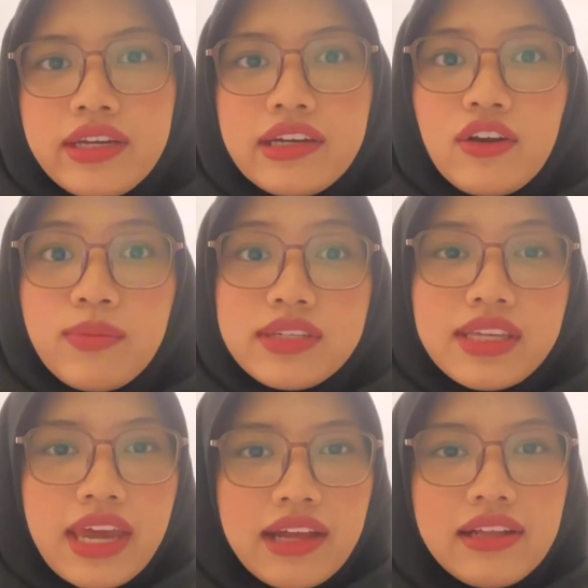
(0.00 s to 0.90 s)
global
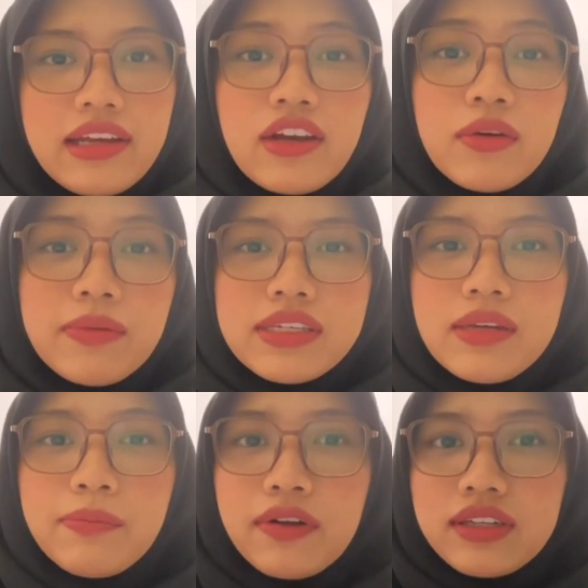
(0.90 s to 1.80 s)
scale,
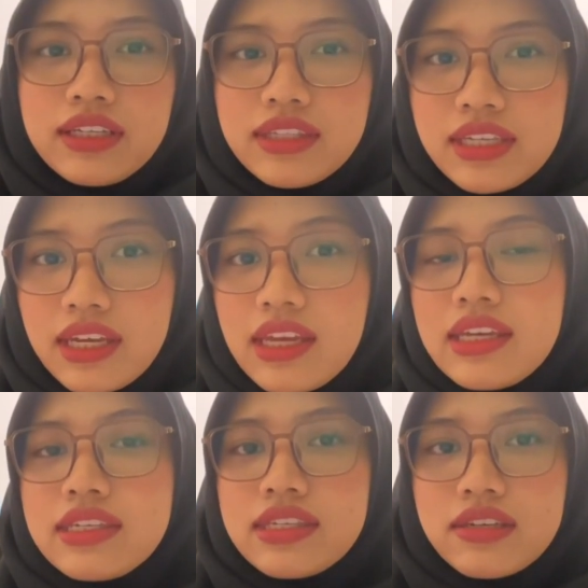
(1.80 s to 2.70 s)
encompassing politics,
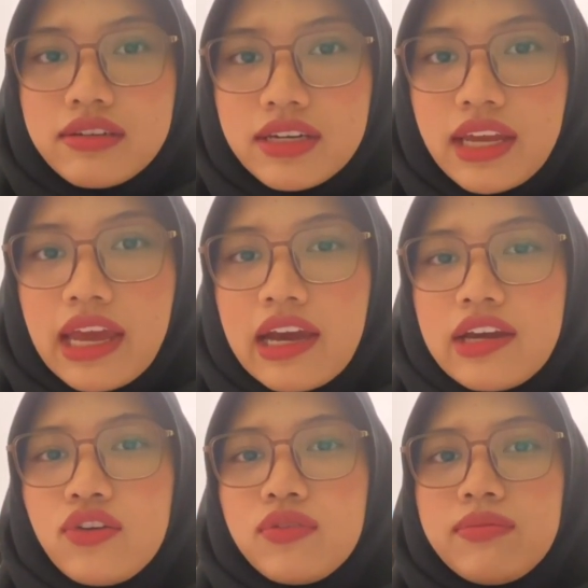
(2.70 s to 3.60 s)
history,
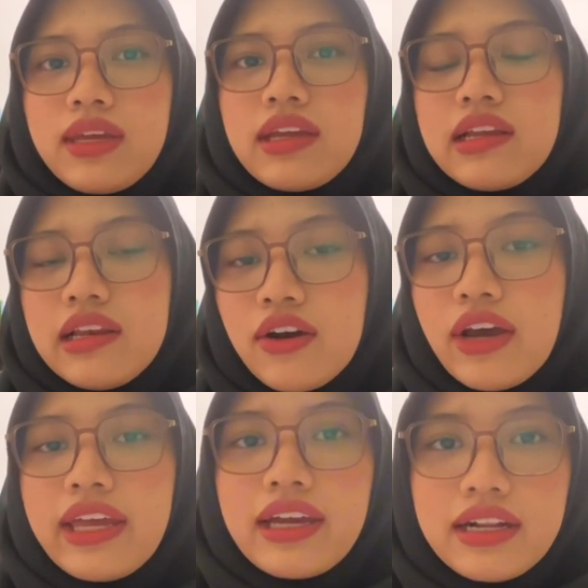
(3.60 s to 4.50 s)
economic, law,
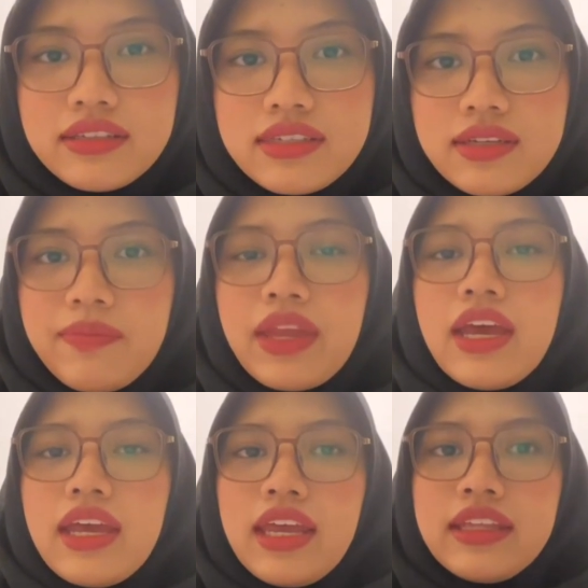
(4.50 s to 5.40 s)
and culture.
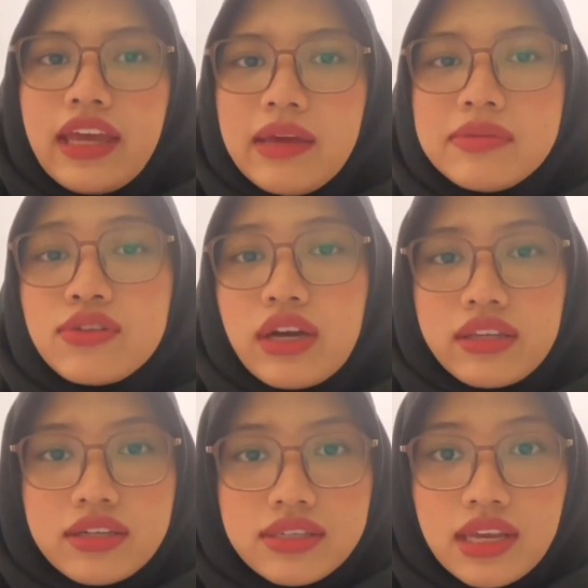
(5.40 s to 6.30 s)
It aims to
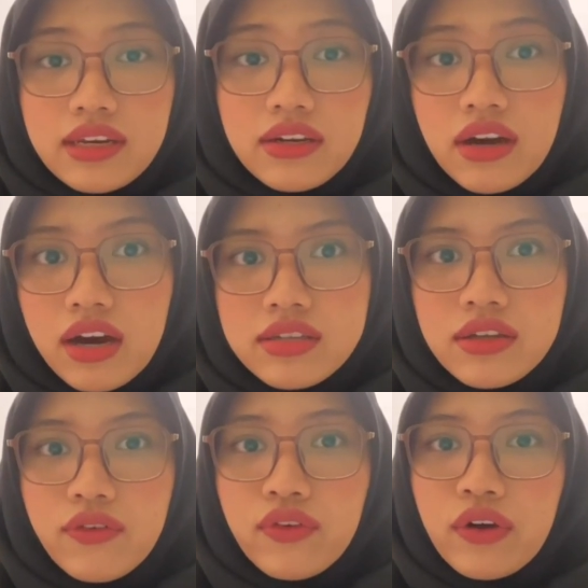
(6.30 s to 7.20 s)
understand the
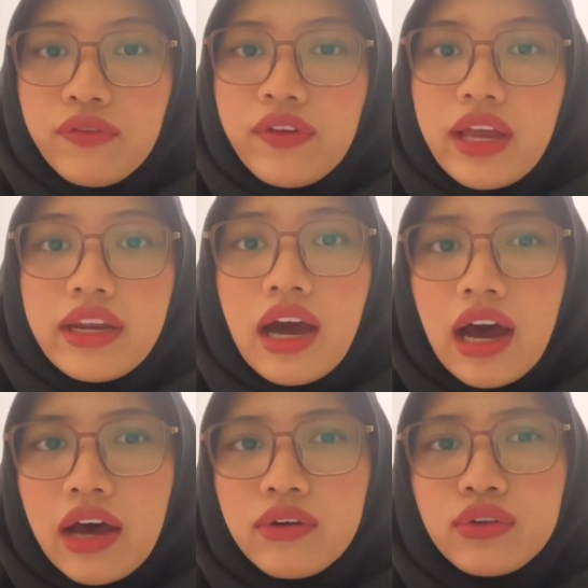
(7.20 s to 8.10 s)
cause of conflict and
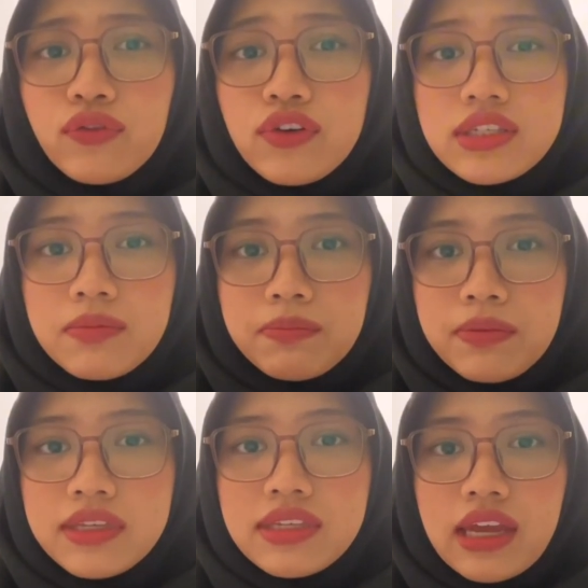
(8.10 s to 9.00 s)
how to foster
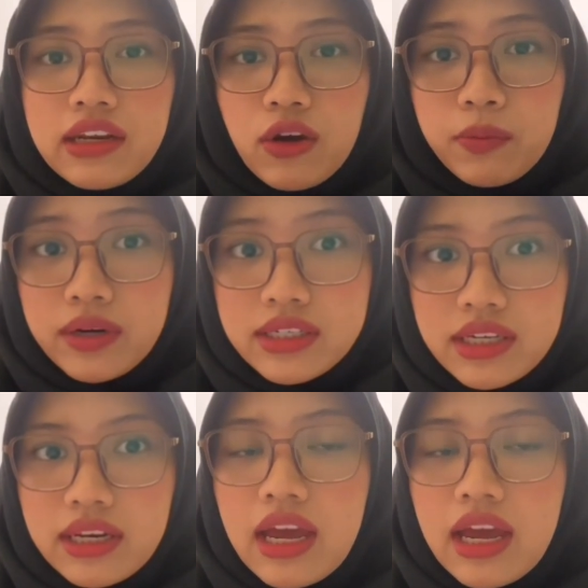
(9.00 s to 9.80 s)
peace and cooperation.